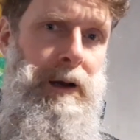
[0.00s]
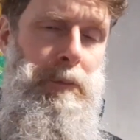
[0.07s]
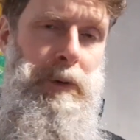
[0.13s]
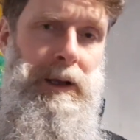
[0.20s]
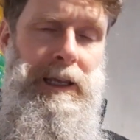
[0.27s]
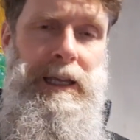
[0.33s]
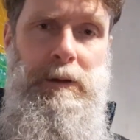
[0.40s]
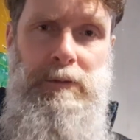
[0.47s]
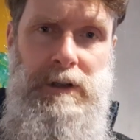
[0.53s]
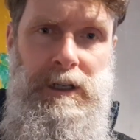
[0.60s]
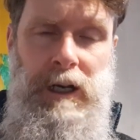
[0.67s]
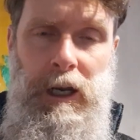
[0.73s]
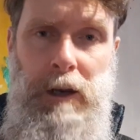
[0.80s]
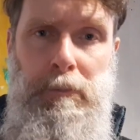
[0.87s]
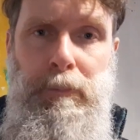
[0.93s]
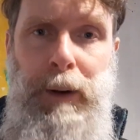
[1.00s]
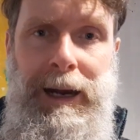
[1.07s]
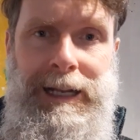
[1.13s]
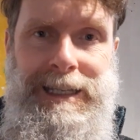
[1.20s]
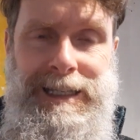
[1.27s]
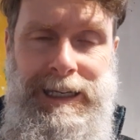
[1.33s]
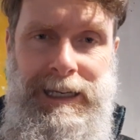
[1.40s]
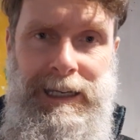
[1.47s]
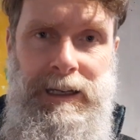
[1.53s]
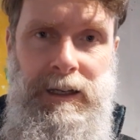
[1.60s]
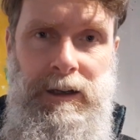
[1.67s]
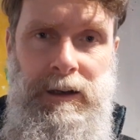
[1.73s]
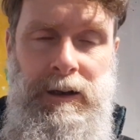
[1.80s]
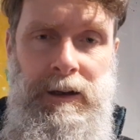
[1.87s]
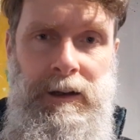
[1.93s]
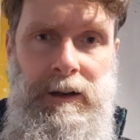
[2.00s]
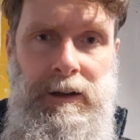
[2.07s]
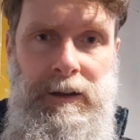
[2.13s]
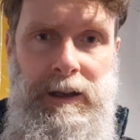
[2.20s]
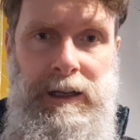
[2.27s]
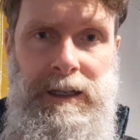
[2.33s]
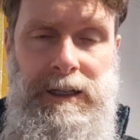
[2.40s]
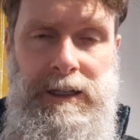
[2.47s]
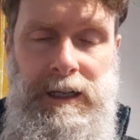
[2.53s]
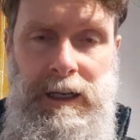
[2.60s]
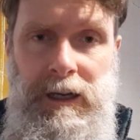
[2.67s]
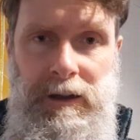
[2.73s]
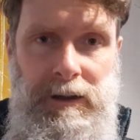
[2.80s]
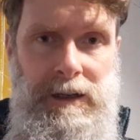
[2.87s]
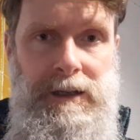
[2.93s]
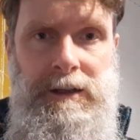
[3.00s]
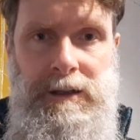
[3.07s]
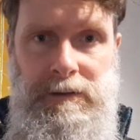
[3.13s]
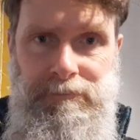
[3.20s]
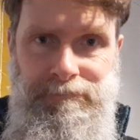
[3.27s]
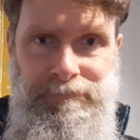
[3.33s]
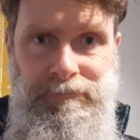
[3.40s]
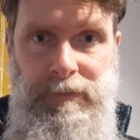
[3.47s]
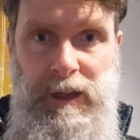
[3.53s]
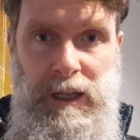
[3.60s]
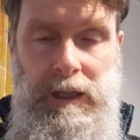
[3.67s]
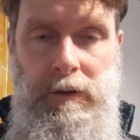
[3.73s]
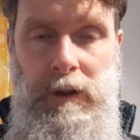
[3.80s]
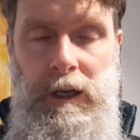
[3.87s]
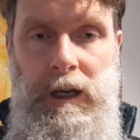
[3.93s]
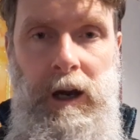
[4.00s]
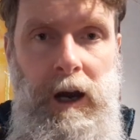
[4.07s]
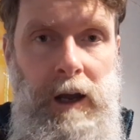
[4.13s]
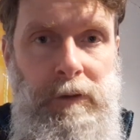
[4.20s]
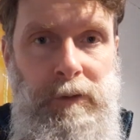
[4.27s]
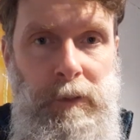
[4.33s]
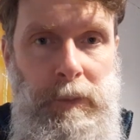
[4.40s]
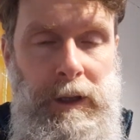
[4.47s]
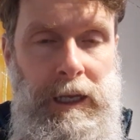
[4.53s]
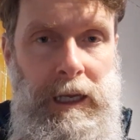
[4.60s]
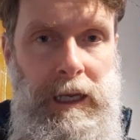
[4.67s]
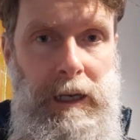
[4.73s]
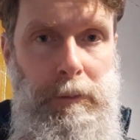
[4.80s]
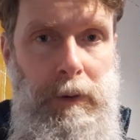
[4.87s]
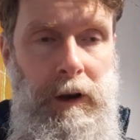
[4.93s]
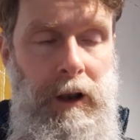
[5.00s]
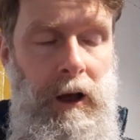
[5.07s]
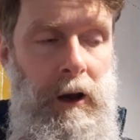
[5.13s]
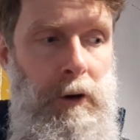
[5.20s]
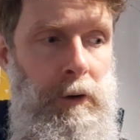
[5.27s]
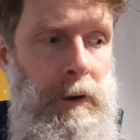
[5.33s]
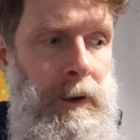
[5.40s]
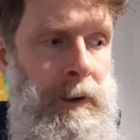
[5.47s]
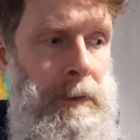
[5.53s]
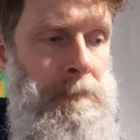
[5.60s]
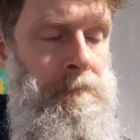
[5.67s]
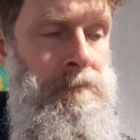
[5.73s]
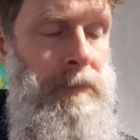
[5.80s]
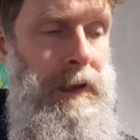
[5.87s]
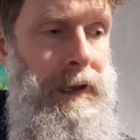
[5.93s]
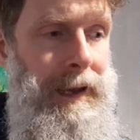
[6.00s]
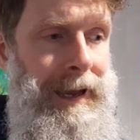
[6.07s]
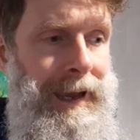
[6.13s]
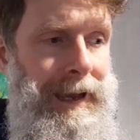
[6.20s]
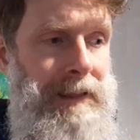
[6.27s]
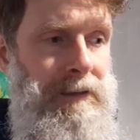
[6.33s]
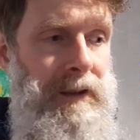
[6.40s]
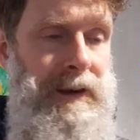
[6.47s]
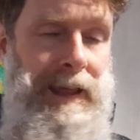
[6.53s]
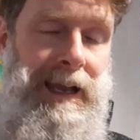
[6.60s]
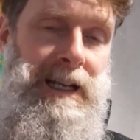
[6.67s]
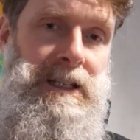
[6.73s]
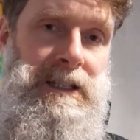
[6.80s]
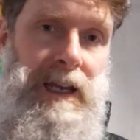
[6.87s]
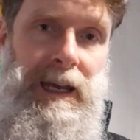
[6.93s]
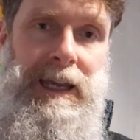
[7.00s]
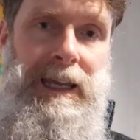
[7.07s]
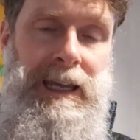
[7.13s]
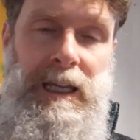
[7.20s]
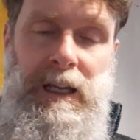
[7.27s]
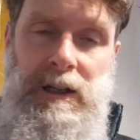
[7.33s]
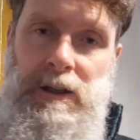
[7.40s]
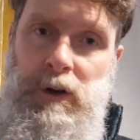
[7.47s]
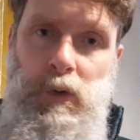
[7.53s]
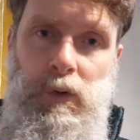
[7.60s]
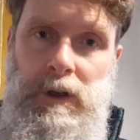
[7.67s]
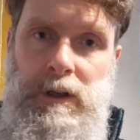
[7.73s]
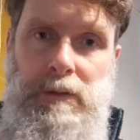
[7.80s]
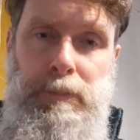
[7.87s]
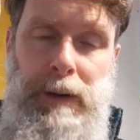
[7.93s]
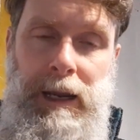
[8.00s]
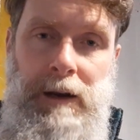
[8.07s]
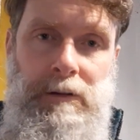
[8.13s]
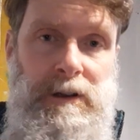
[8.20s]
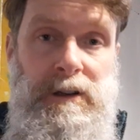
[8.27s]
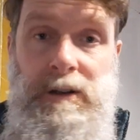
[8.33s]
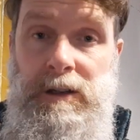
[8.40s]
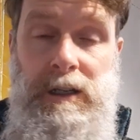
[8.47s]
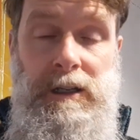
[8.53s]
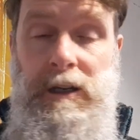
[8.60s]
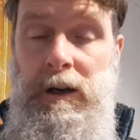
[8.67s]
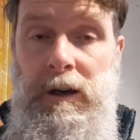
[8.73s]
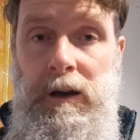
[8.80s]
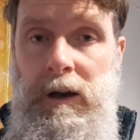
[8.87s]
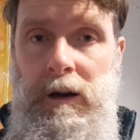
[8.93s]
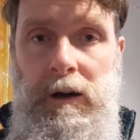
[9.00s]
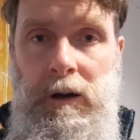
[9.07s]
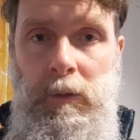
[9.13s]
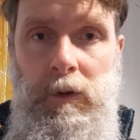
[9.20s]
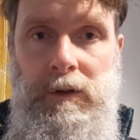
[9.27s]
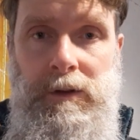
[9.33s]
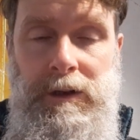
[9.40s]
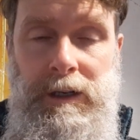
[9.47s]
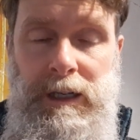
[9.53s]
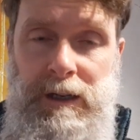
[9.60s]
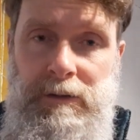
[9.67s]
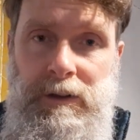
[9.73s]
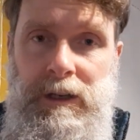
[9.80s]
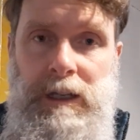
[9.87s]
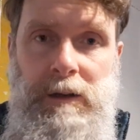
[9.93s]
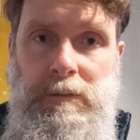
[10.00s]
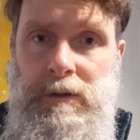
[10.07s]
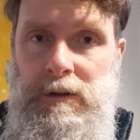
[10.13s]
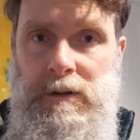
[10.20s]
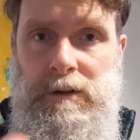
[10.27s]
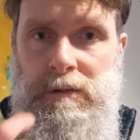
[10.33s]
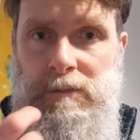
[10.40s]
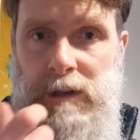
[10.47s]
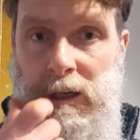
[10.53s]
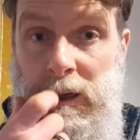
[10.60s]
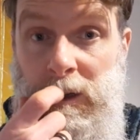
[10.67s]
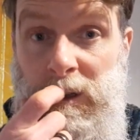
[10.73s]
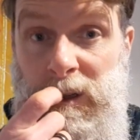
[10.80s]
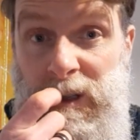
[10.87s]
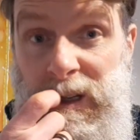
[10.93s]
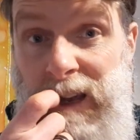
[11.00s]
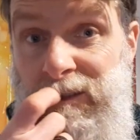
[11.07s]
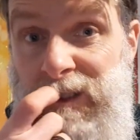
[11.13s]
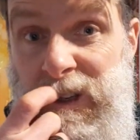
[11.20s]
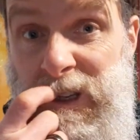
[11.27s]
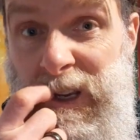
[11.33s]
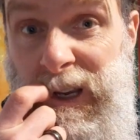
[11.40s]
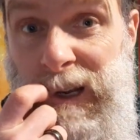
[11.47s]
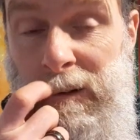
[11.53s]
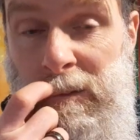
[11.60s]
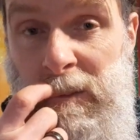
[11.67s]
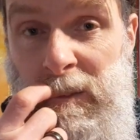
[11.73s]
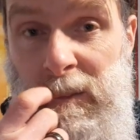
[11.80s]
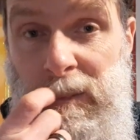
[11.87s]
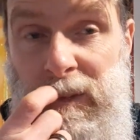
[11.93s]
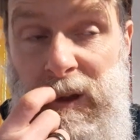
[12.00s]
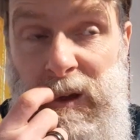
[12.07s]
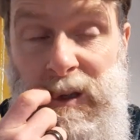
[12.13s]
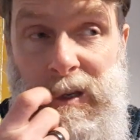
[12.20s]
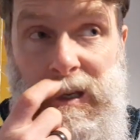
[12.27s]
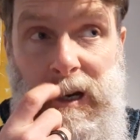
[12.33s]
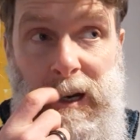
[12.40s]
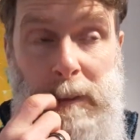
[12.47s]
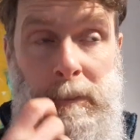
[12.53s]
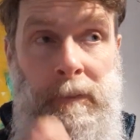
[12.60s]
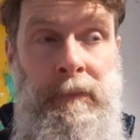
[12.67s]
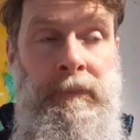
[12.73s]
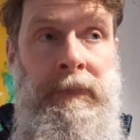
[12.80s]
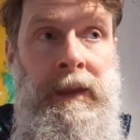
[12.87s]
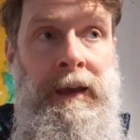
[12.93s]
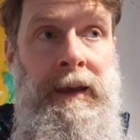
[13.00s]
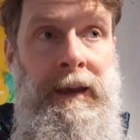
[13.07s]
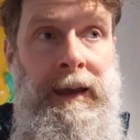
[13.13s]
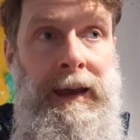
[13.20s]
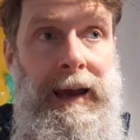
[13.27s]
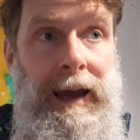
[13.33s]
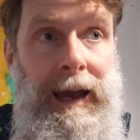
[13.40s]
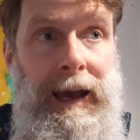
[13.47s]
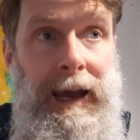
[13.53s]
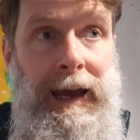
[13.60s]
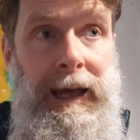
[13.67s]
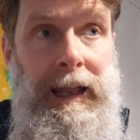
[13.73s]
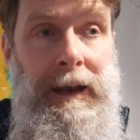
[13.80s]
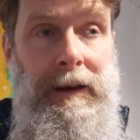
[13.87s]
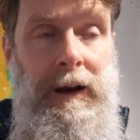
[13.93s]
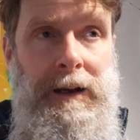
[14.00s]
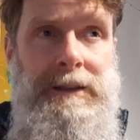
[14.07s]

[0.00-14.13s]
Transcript: but he was kind of biting this the guy from the year below. And the next day he called his parents and says, I want to leave. And he was, you know, 17 at the time. And I